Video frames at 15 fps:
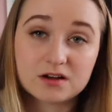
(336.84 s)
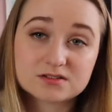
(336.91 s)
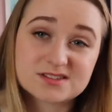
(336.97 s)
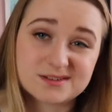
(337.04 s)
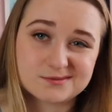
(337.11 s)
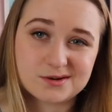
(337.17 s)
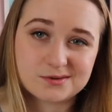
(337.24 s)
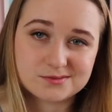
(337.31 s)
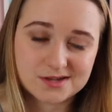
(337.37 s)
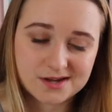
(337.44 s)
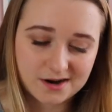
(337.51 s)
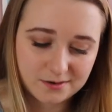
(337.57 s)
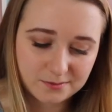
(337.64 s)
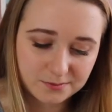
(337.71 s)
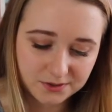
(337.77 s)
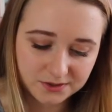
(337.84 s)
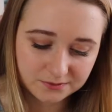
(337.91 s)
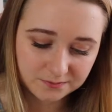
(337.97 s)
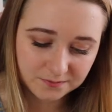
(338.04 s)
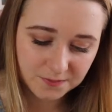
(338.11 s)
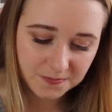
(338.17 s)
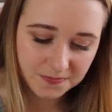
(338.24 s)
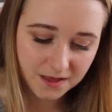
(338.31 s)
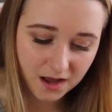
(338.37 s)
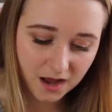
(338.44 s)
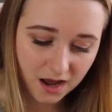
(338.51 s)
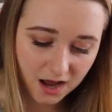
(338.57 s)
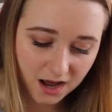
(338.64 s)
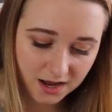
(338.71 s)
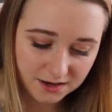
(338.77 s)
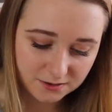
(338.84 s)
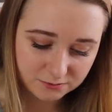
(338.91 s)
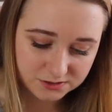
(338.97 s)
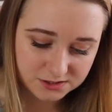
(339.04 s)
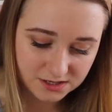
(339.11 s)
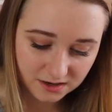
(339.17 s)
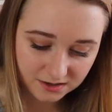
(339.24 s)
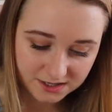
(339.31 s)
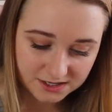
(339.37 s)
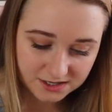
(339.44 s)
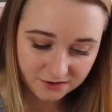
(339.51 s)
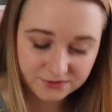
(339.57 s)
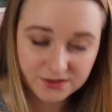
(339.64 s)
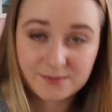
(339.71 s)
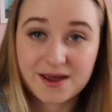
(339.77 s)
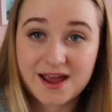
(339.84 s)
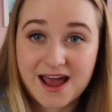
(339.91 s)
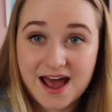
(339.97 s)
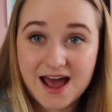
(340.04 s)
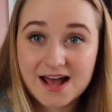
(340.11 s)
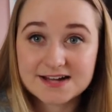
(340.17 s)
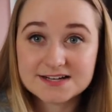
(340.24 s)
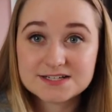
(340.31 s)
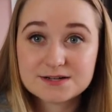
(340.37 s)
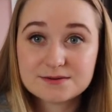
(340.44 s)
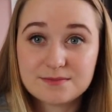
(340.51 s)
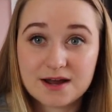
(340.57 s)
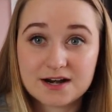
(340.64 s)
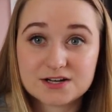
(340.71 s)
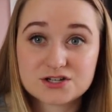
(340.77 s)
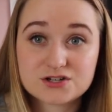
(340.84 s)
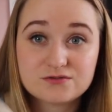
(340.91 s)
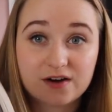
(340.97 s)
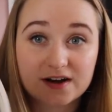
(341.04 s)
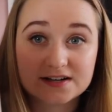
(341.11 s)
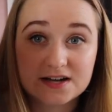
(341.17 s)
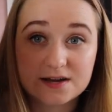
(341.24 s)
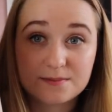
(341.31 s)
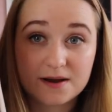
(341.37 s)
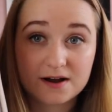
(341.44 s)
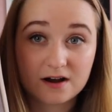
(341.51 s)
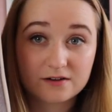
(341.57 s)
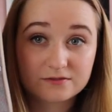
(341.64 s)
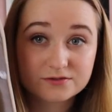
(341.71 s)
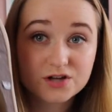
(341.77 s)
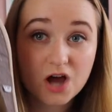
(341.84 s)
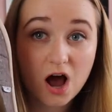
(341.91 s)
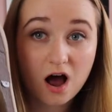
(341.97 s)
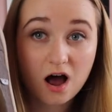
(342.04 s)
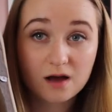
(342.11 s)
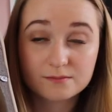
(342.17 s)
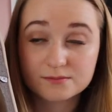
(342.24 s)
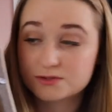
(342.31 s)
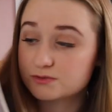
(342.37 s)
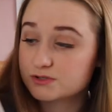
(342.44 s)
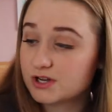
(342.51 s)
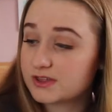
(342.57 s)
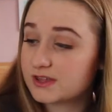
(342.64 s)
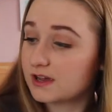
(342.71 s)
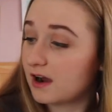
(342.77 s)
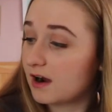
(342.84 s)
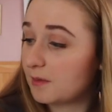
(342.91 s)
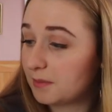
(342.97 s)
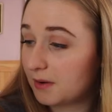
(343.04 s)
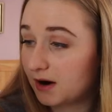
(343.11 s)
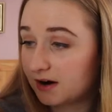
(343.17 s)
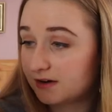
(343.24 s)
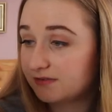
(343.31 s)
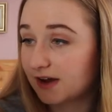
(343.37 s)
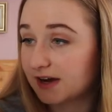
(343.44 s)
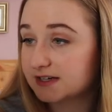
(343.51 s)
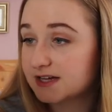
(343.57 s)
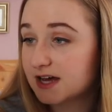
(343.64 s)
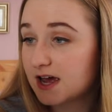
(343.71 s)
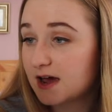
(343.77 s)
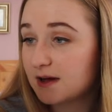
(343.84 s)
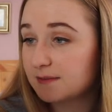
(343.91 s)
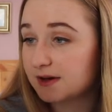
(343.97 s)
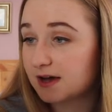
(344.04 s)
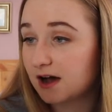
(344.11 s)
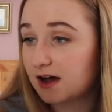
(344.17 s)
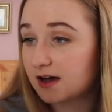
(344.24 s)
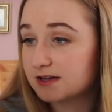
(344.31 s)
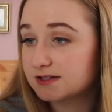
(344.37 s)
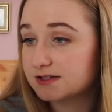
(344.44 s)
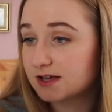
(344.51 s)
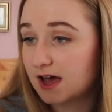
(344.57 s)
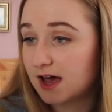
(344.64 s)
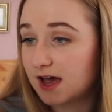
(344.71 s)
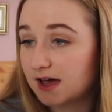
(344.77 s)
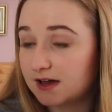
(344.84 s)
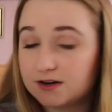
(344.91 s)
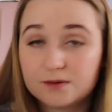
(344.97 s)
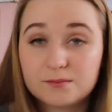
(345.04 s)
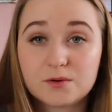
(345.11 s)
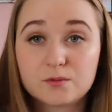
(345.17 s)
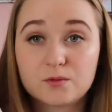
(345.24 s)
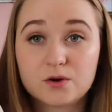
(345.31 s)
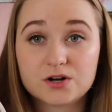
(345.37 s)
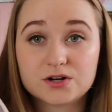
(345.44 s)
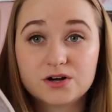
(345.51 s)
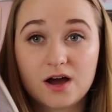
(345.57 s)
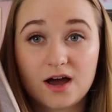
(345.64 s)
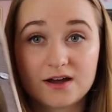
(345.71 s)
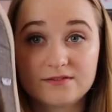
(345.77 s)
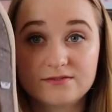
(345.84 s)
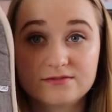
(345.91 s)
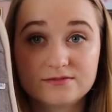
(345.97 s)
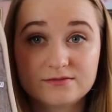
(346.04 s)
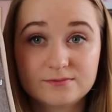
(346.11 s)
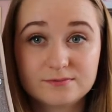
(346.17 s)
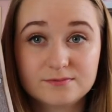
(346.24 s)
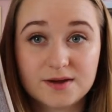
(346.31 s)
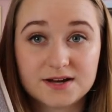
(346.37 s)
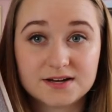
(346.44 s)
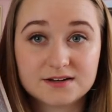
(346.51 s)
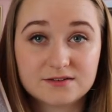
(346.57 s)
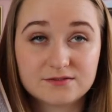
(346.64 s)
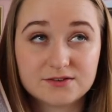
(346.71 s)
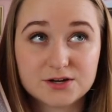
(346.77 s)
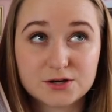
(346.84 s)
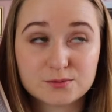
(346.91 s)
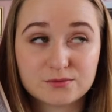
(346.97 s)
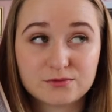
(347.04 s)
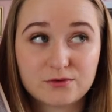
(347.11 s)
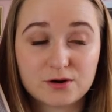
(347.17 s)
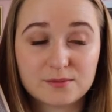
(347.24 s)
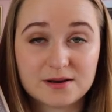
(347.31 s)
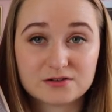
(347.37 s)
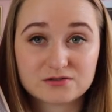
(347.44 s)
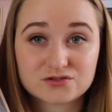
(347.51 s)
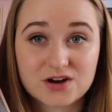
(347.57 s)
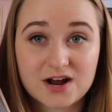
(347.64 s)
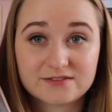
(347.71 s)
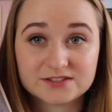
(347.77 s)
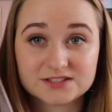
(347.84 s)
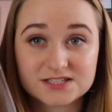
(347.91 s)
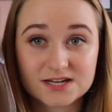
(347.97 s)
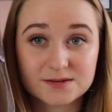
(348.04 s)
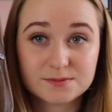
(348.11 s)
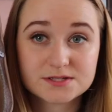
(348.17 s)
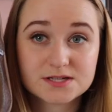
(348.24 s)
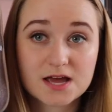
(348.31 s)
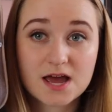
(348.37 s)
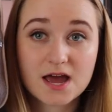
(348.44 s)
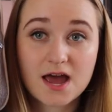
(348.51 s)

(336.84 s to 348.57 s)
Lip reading: Sometimes they are, but I was lucky enough that my aunt managed to find a pair of Toms, which I think are perfect because number one, I've made in a video before about travel tips.